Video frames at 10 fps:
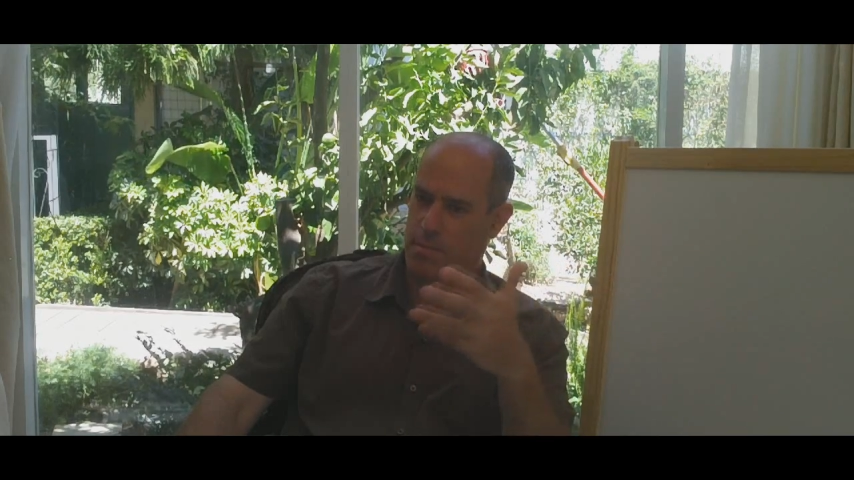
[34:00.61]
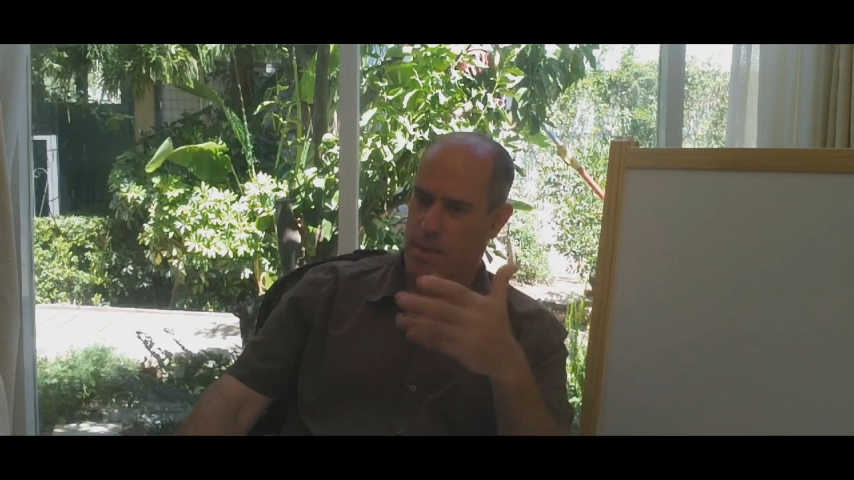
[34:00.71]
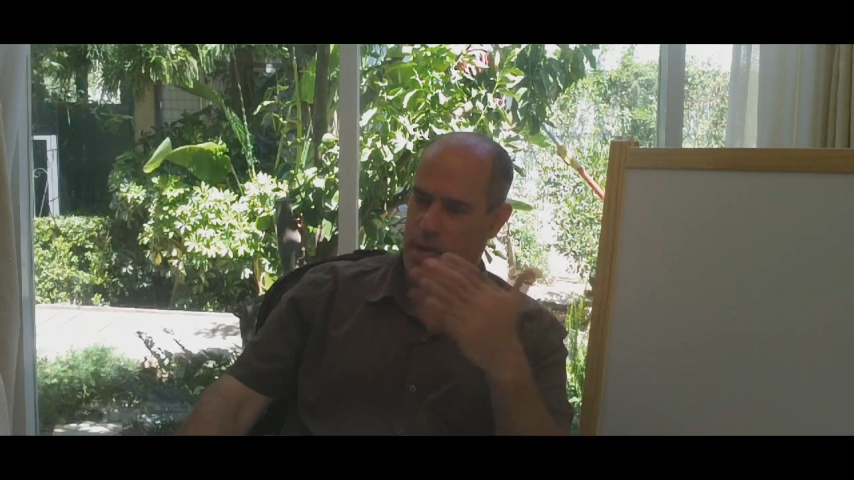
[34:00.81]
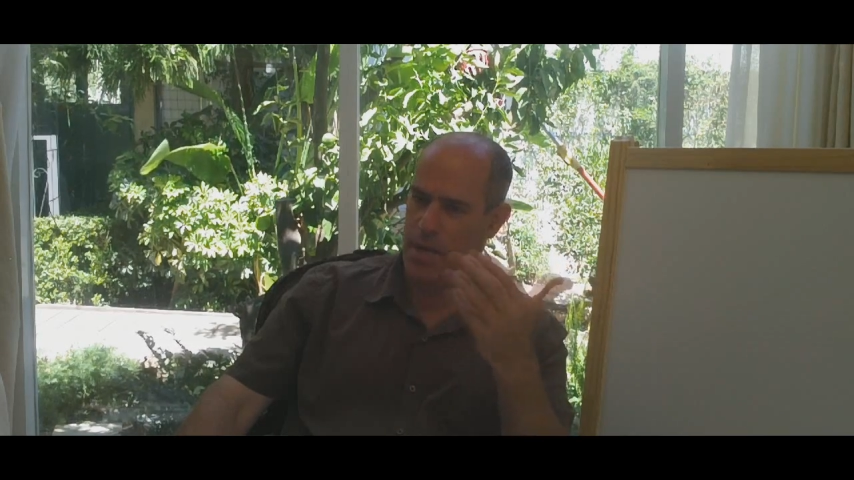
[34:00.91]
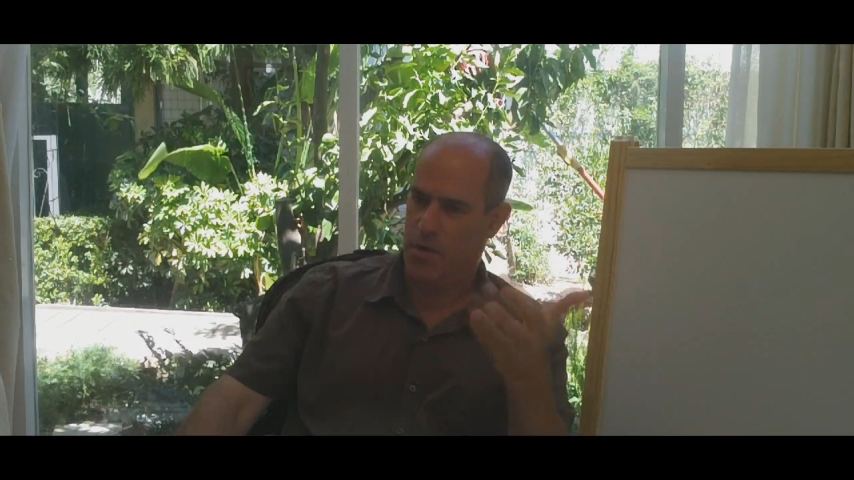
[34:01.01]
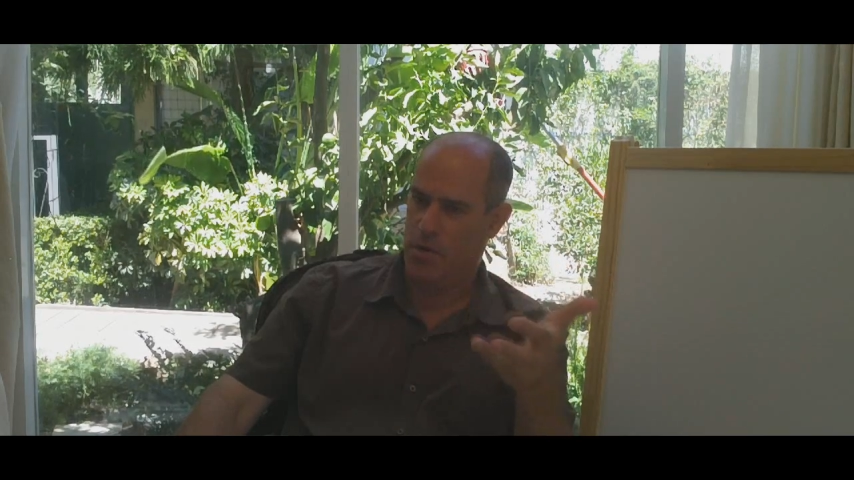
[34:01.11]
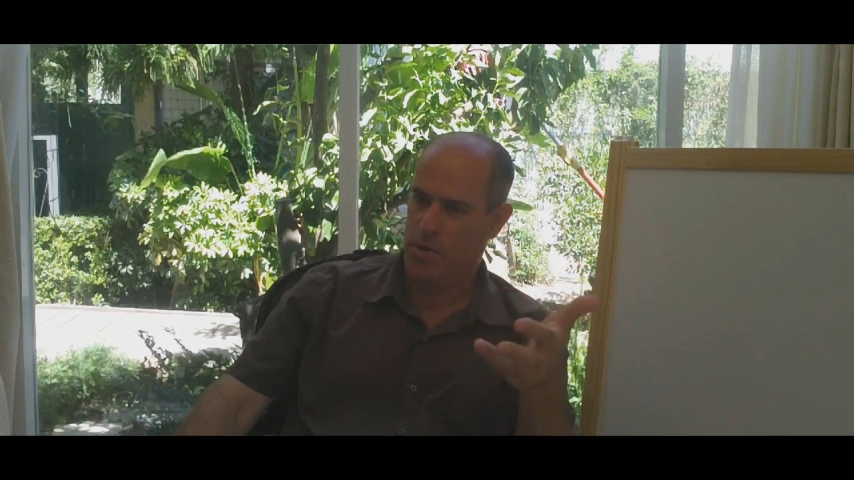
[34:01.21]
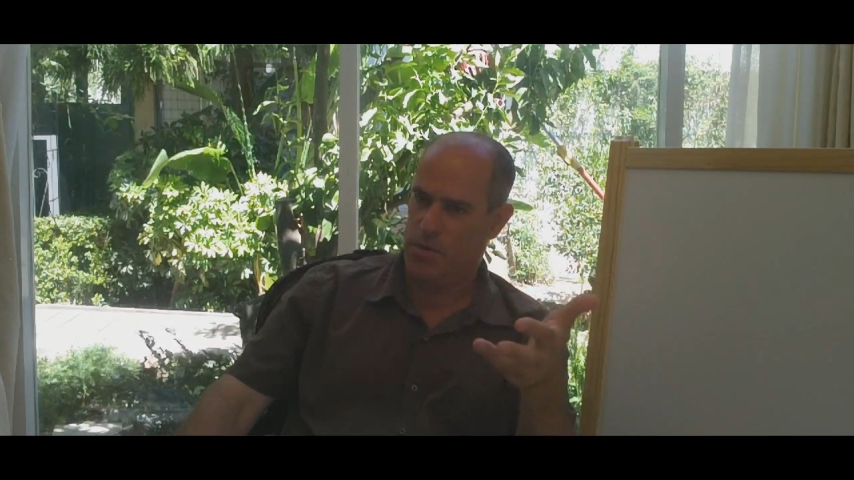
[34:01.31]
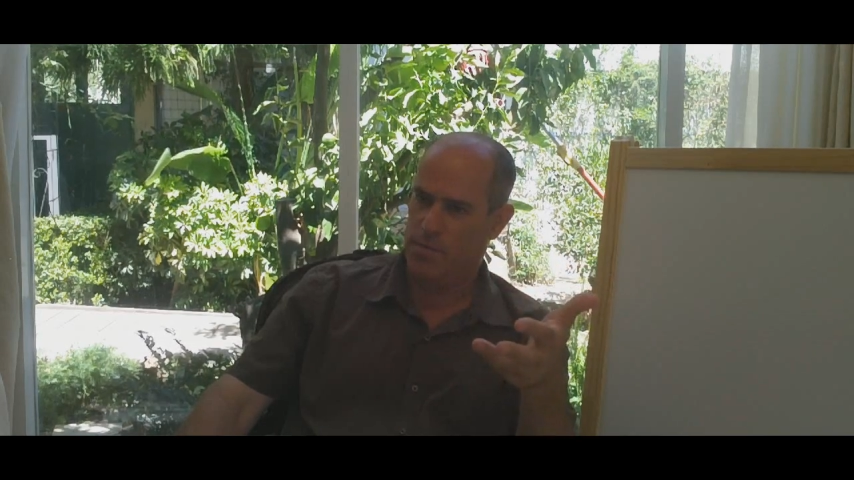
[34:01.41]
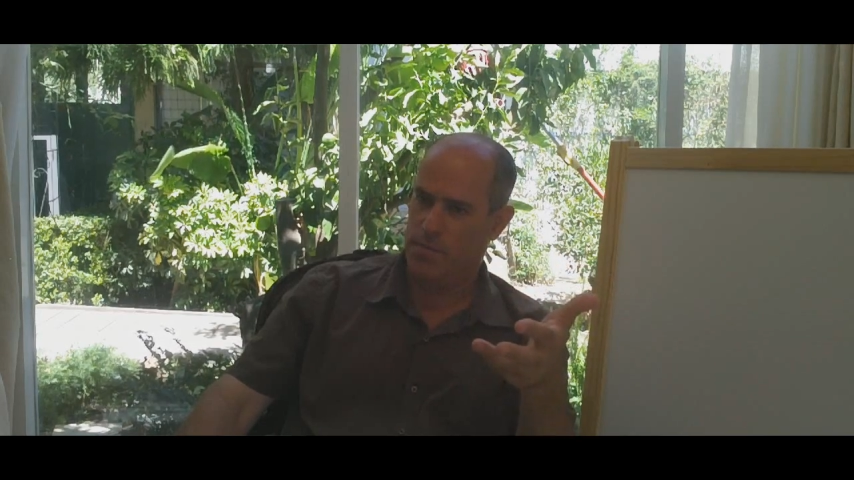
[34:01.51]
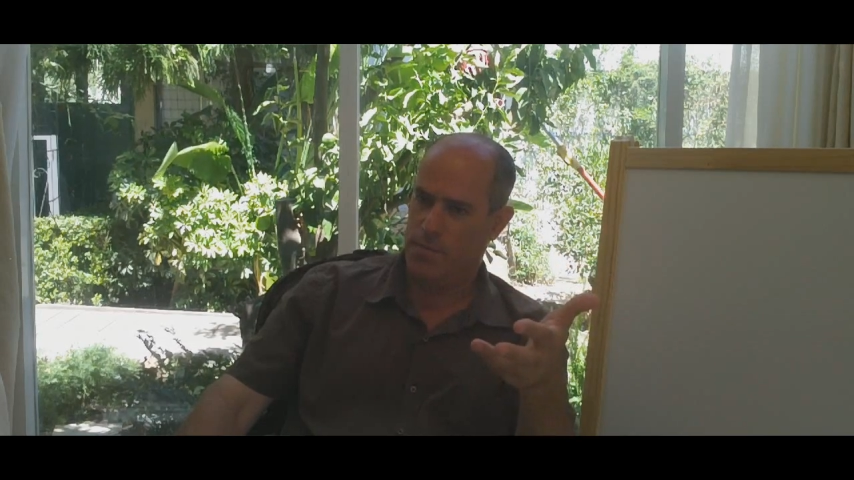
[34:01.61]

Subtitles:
leaders